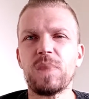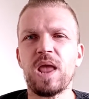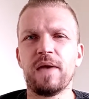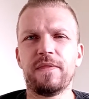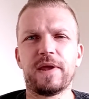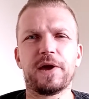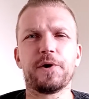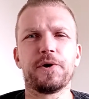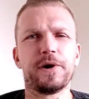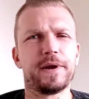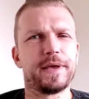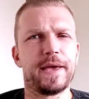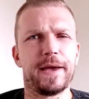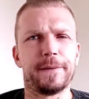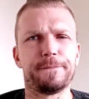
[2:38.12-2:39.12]
And then I heard it
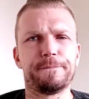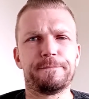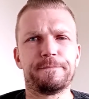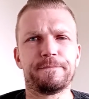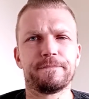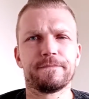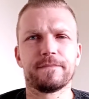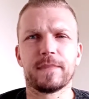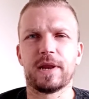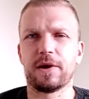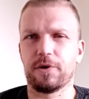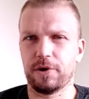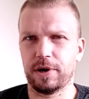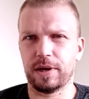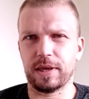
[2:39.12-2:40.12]
again, and I
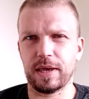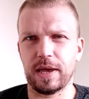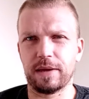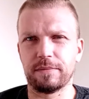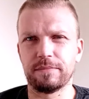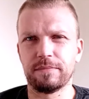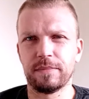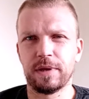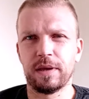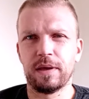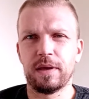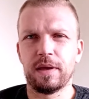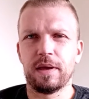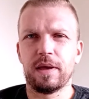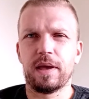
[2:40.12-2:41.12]
heard it again,
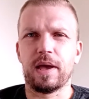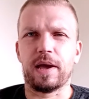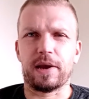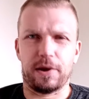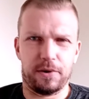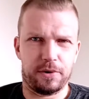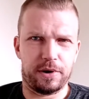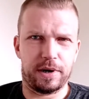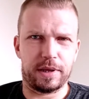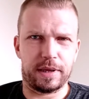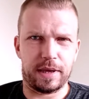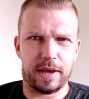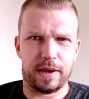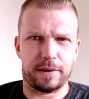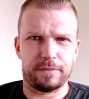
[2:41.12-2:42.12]
and I heard it
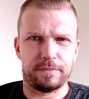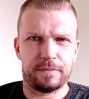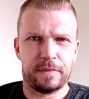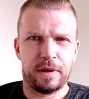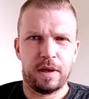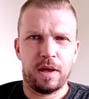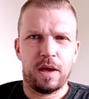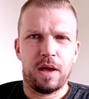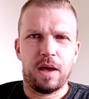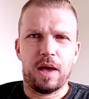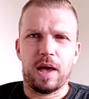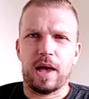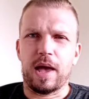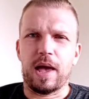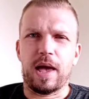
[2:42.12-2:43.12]
again.
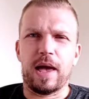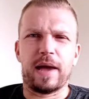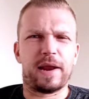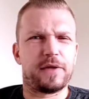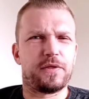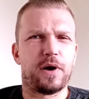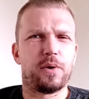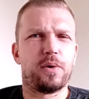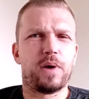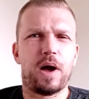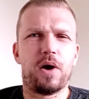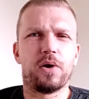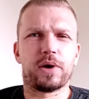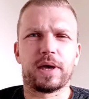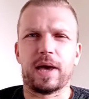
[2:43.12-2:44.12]
And I thought,
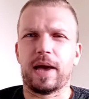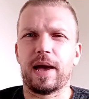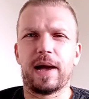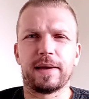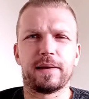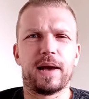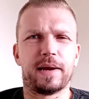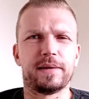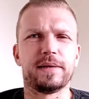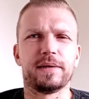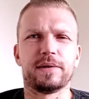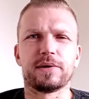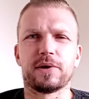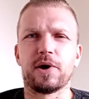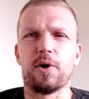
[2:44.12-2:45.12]
okay, I
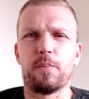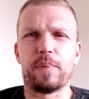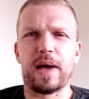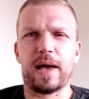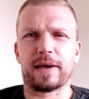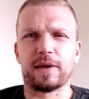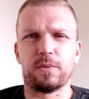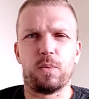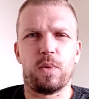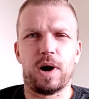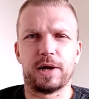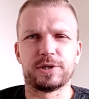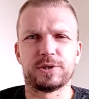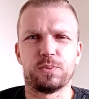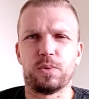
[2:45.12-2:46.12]
need to go back and
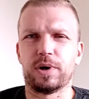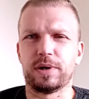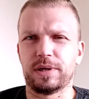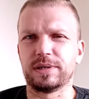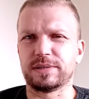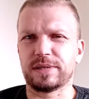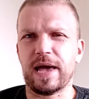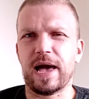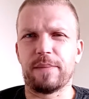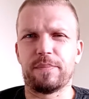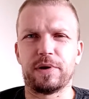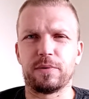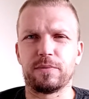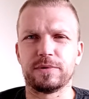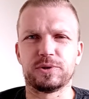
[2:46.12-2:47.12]
watch what is
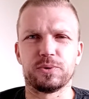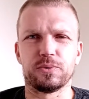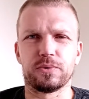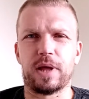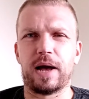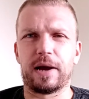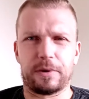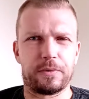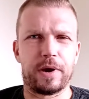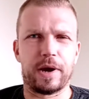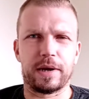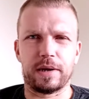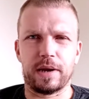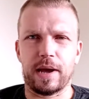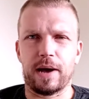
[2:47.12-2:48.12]
happening with Drew Lock
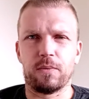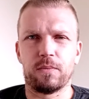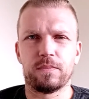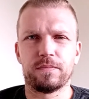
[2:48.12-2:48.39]
right now.